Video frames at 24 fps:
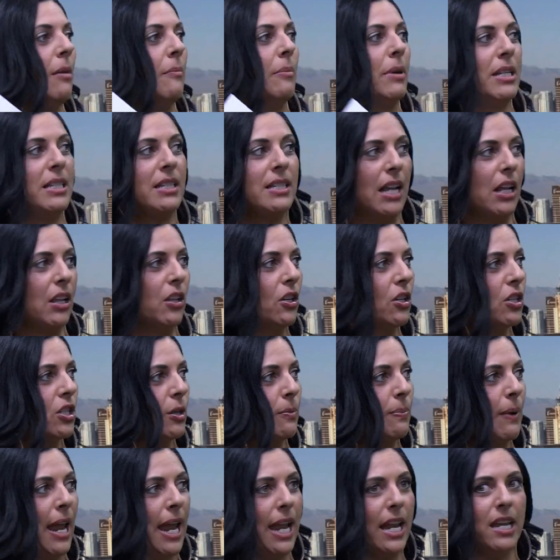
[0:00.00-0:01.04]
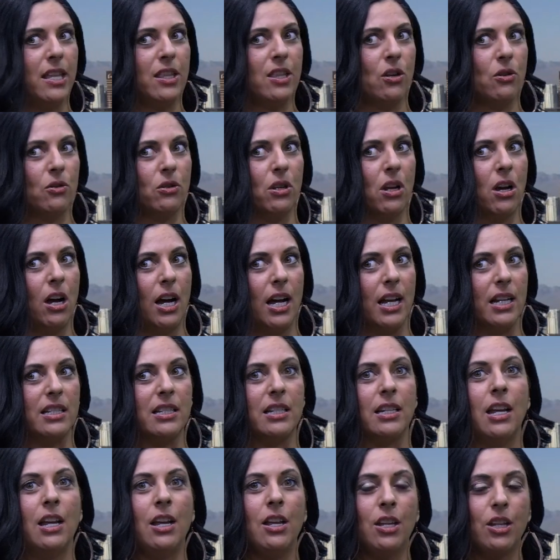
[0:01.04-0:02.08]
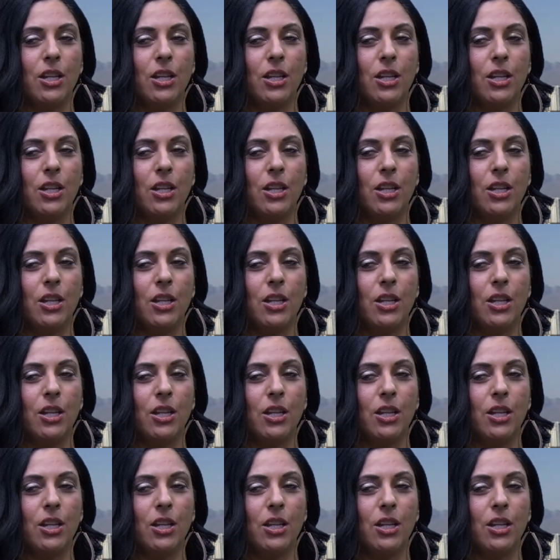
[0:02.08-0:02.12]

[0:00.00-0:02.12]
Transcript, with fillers: but sellers are paying those costs.